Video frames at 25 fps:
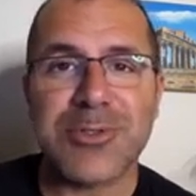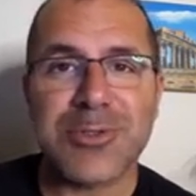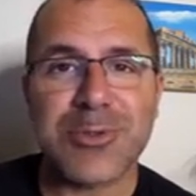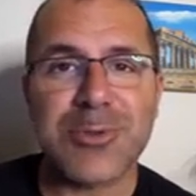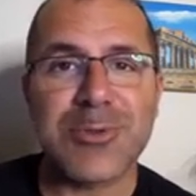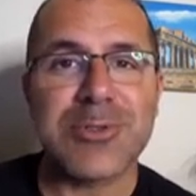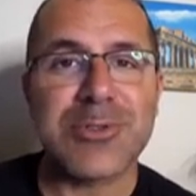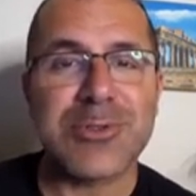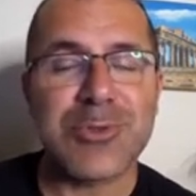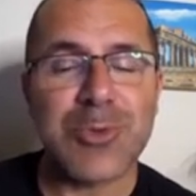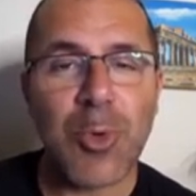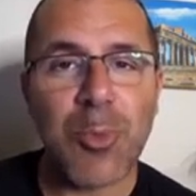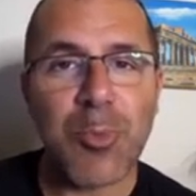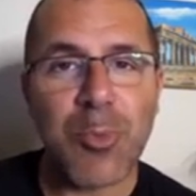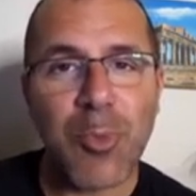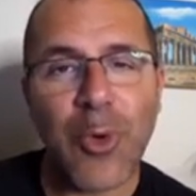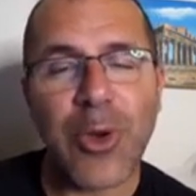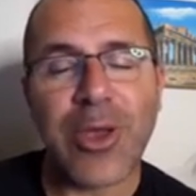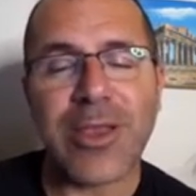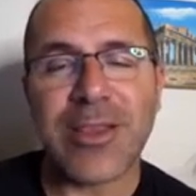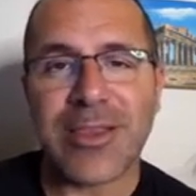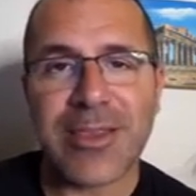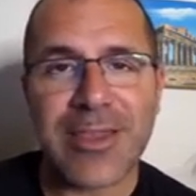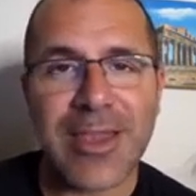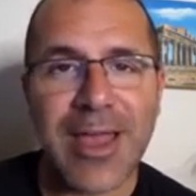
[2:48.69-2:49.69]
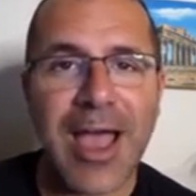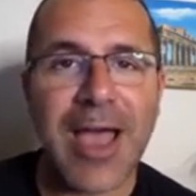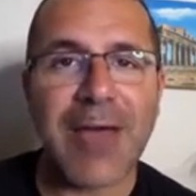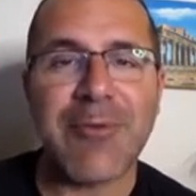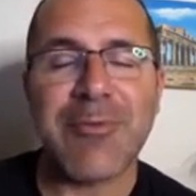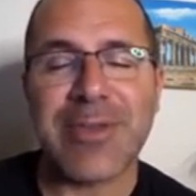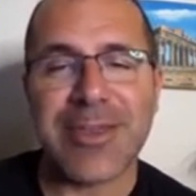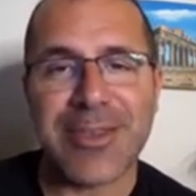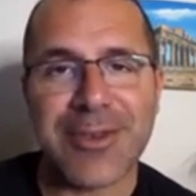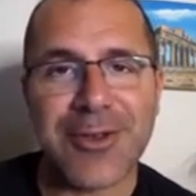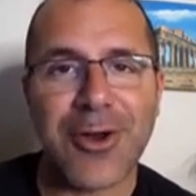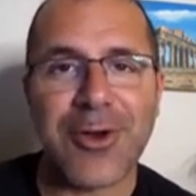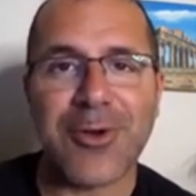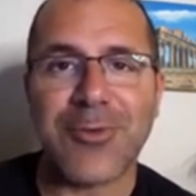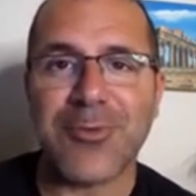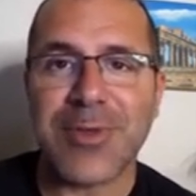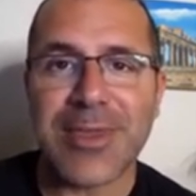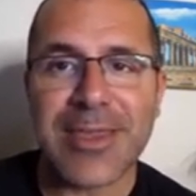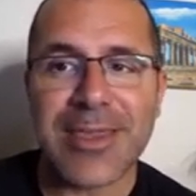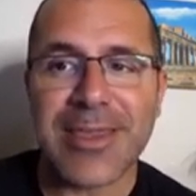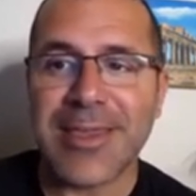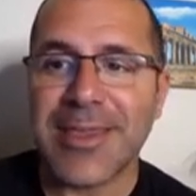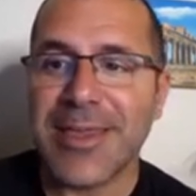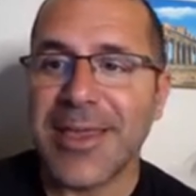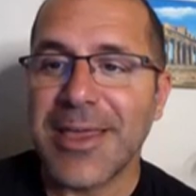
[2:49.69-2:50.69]
so there's no point in having an
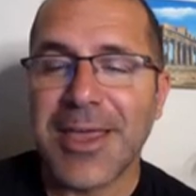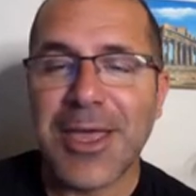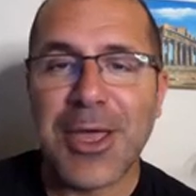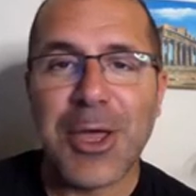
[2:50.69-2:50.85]
RV